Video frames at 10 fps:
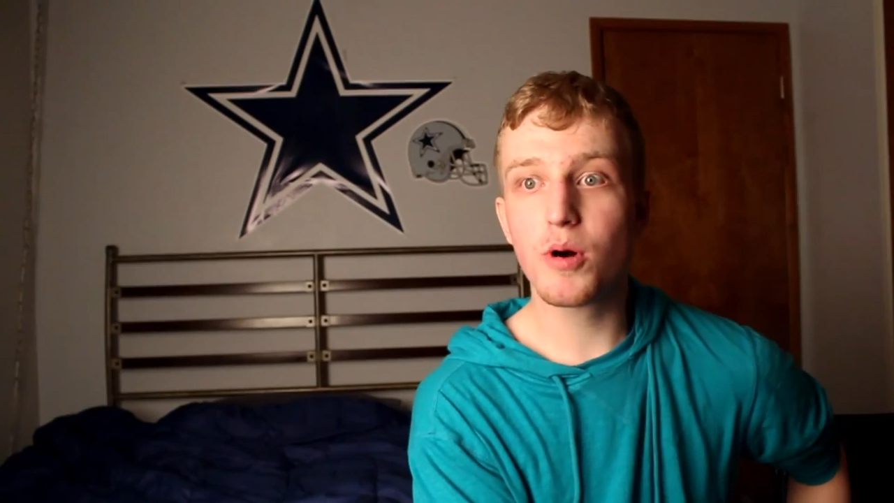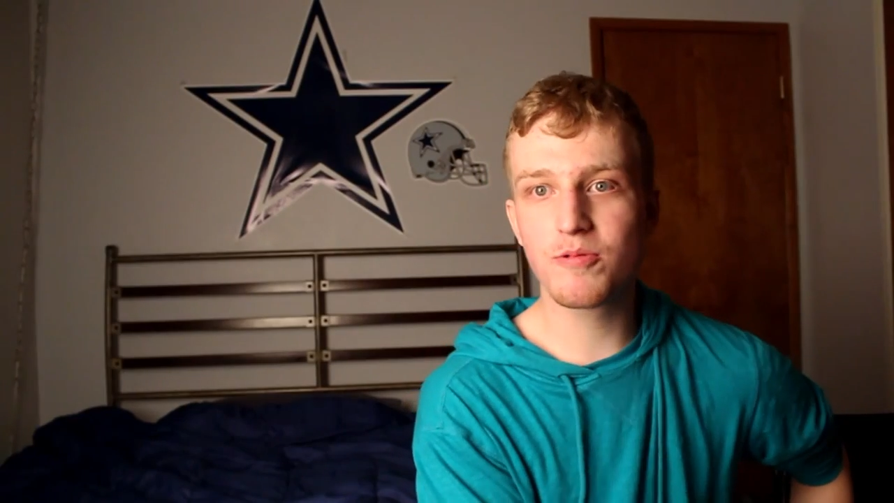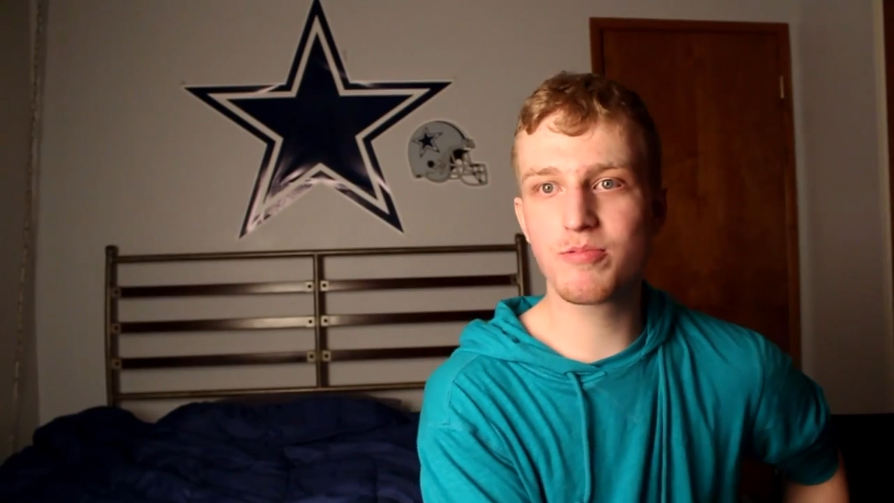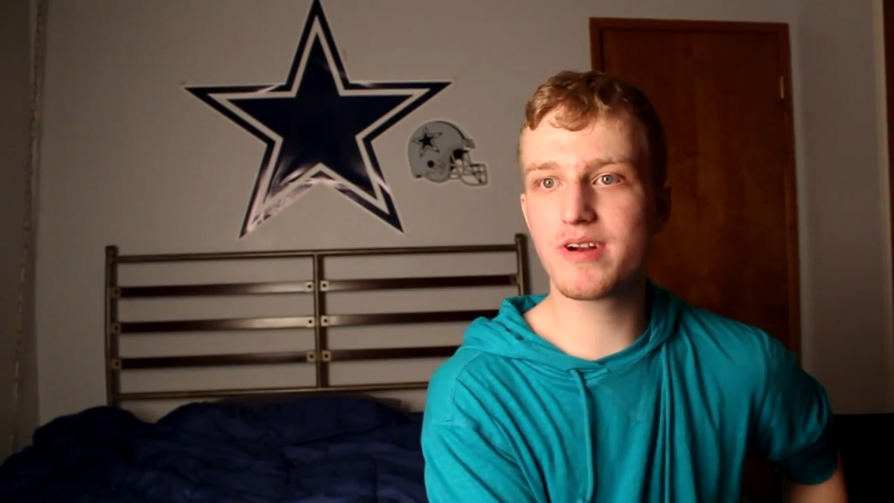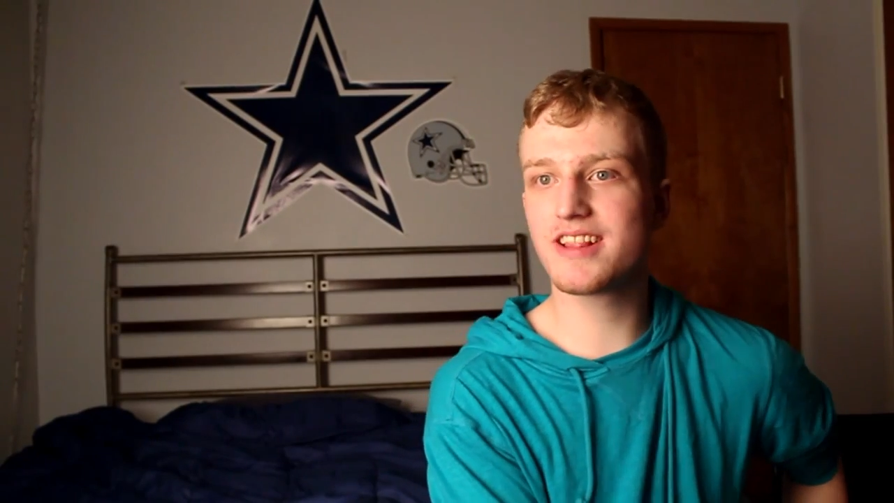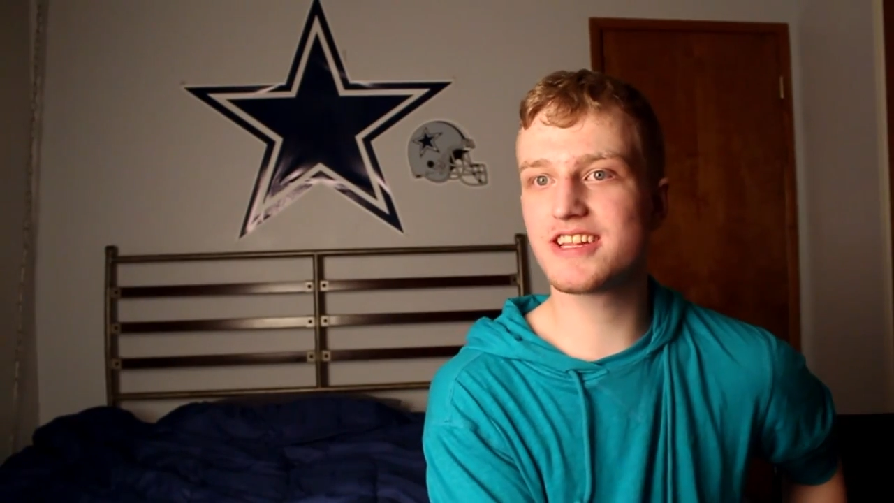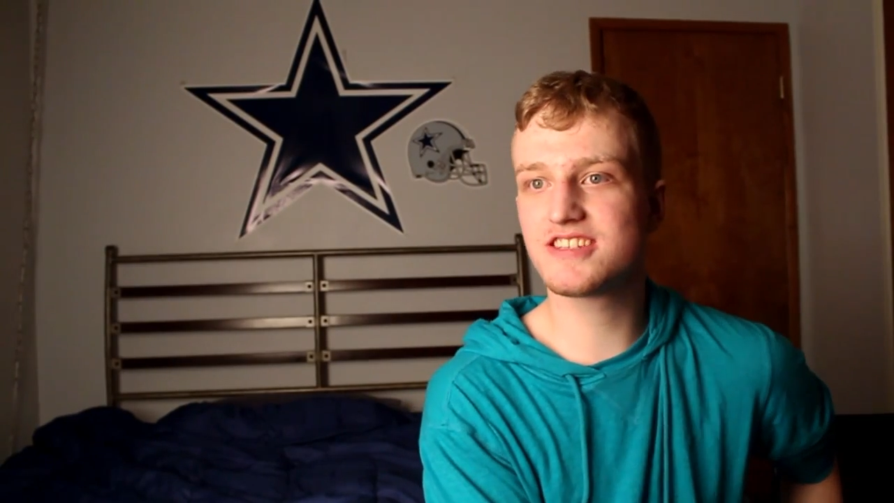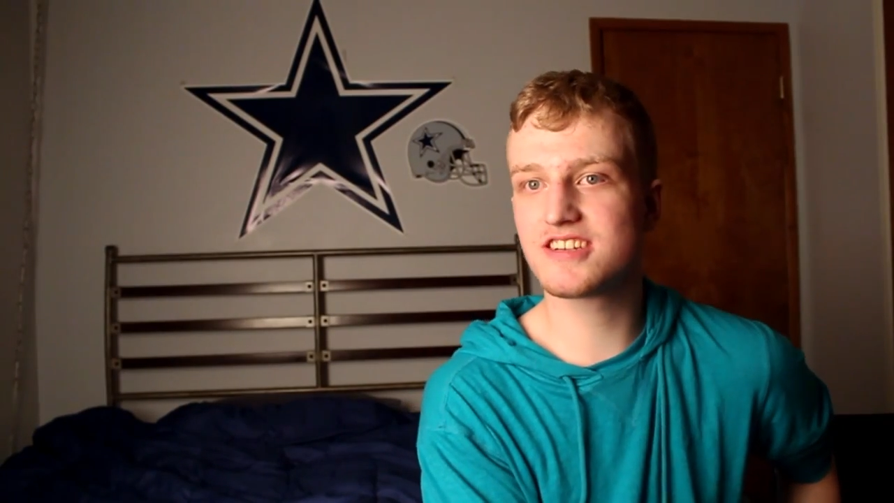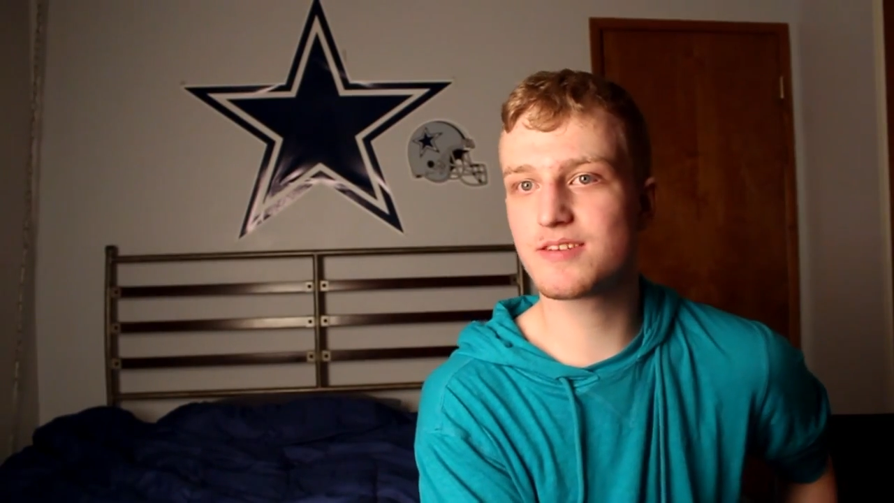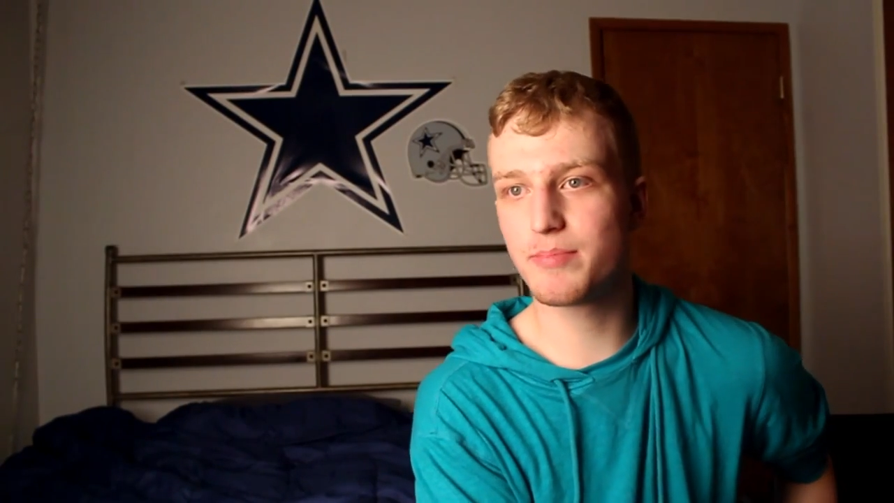What
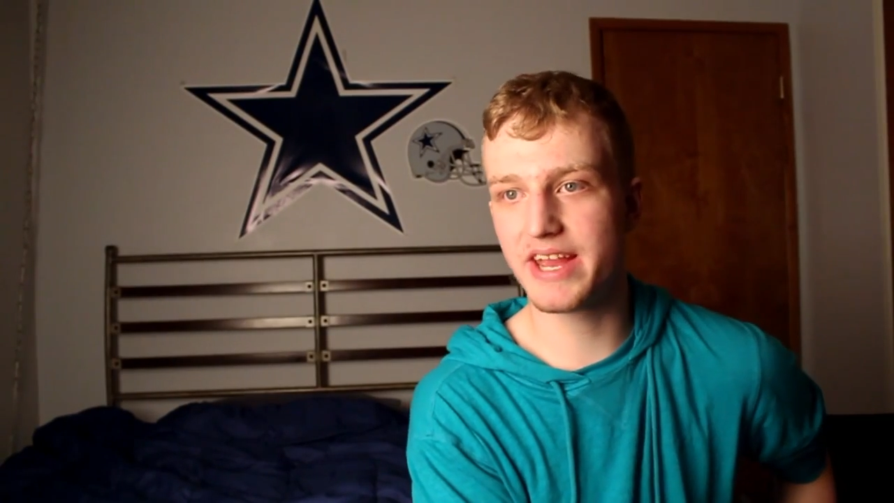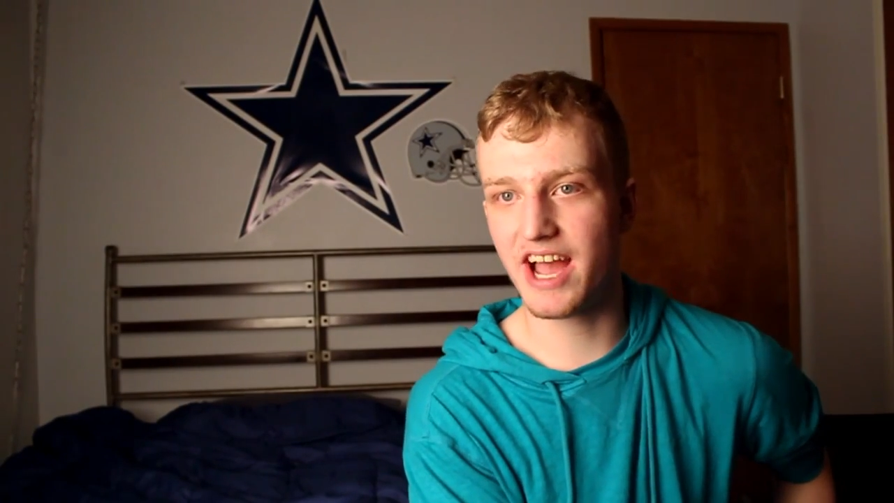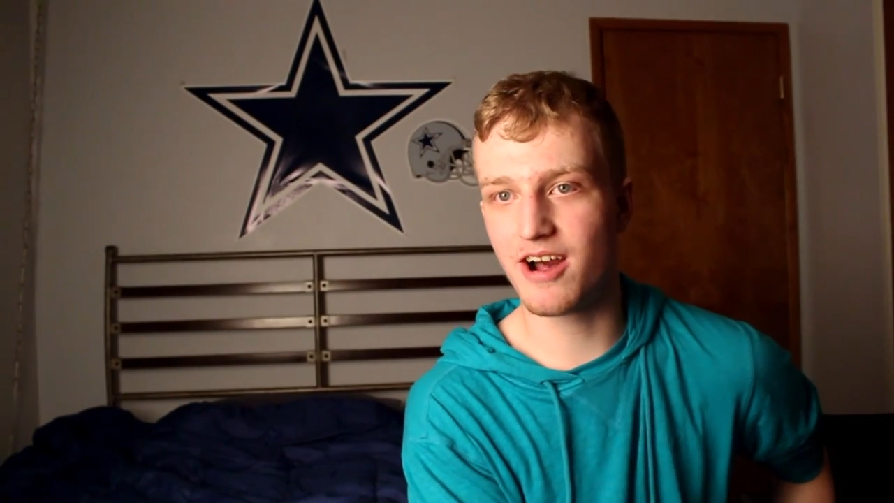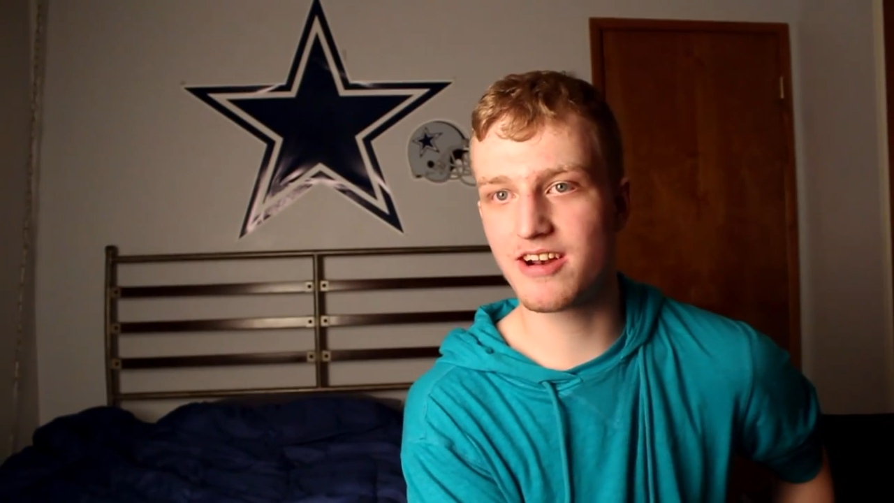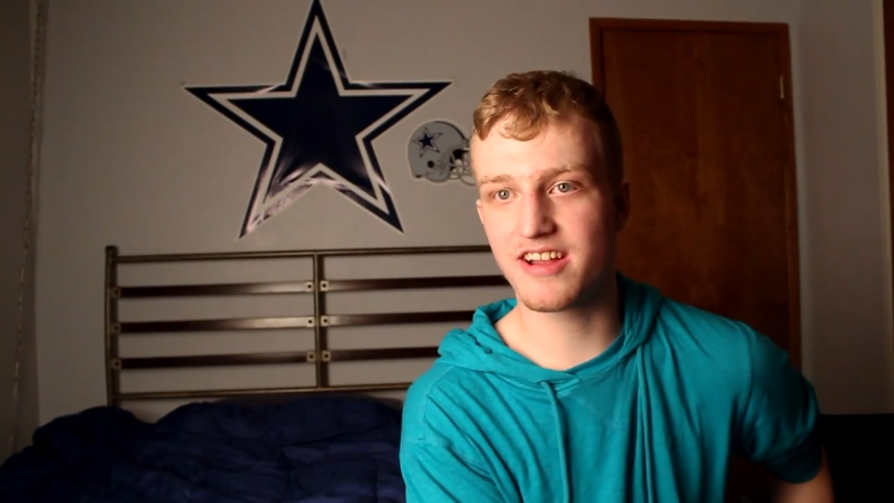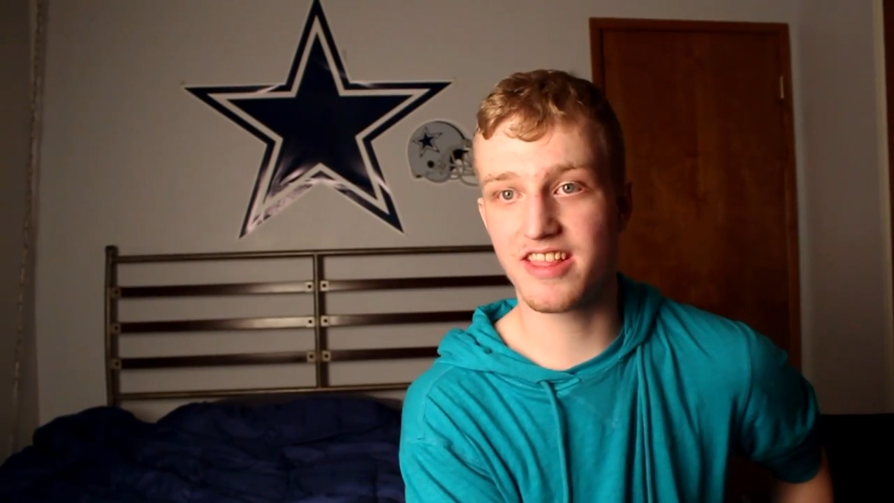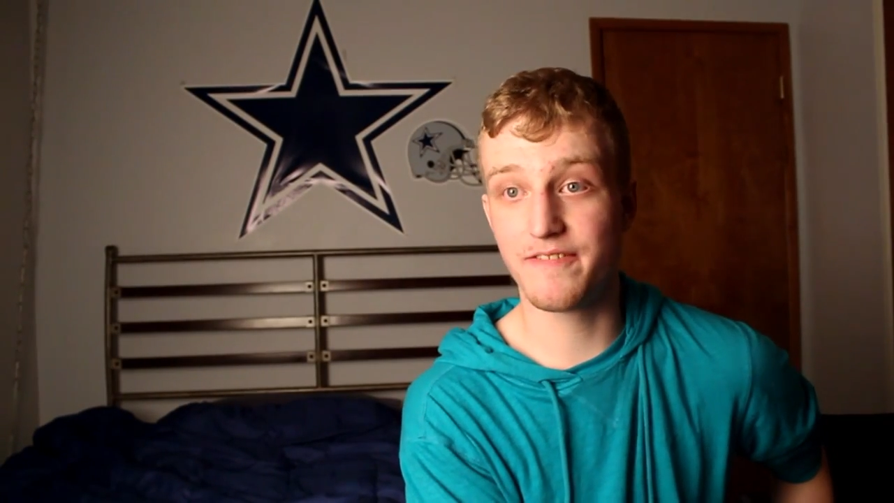really took me out